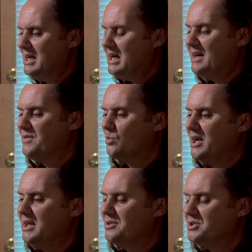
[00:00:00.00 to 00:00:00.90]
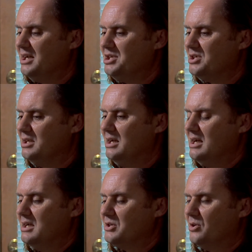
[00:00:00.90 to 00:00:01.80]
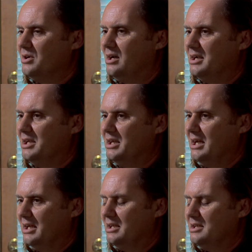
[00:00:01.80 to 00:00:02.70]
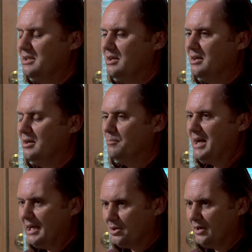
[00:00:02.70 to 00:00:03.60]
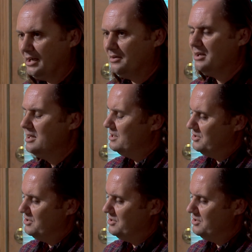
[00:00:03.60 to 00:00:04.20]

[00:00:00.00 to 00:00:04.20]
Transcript: I have the radio station turned on in the background